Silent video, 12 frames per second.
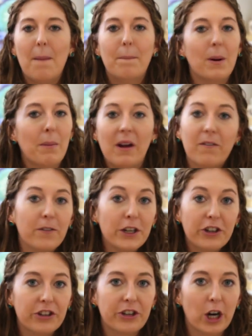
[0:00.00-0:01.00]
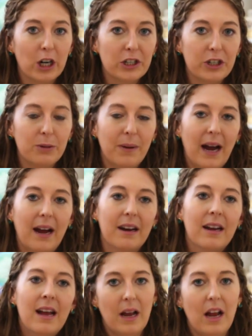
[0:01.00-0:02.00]
But my foot just hurt too
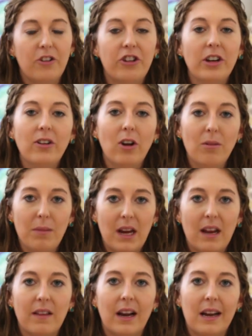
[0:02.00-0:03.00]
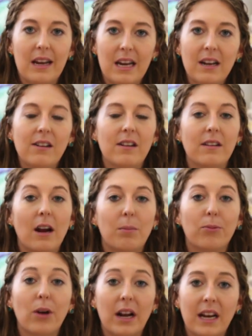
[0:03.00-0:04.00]
bad, and she told me that I needed to
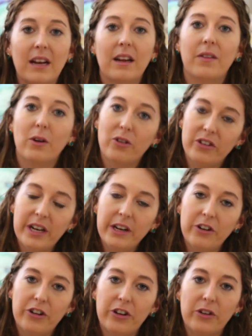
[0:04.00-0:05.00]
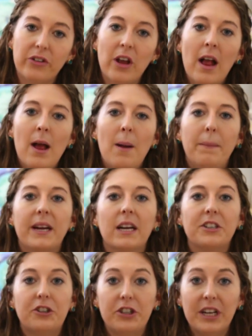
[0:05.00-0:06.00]
stop running in those tennis shoes
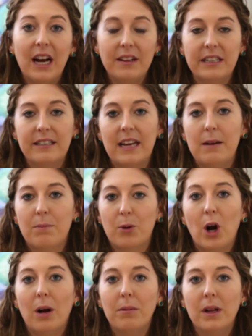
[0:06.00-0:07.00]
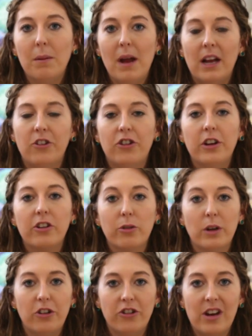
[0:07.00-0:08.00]
because she had the same problem, and she
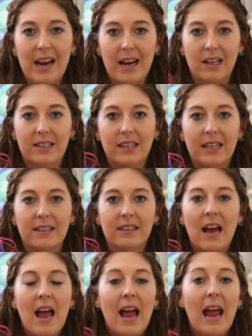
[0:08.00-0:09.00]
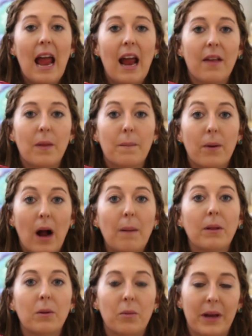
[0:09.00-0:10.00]
switched to ASICS and the
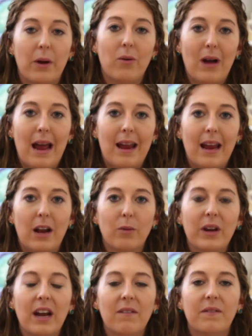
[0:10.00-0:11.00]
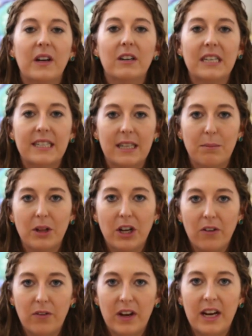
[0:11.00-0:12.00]
problem went away. And we have very
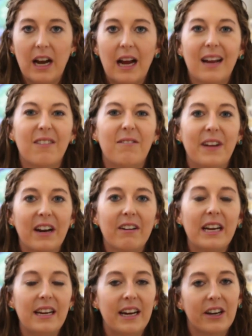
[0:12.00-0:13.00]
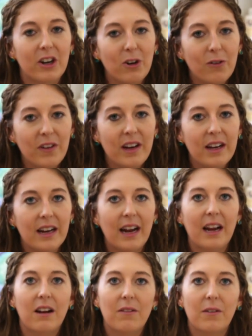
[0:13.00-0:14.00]
similar feet. I have very narrow feet and
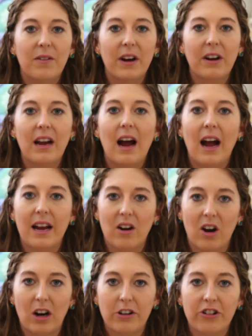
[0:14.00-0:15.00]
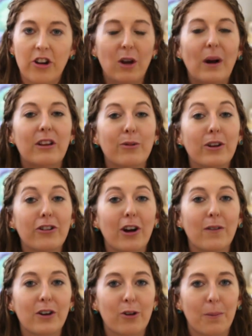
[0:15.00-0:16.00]
I have a very high arch, so I switched
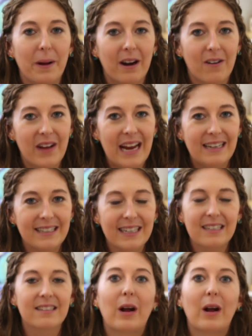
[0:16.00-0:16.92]
over to a pair of ASICS.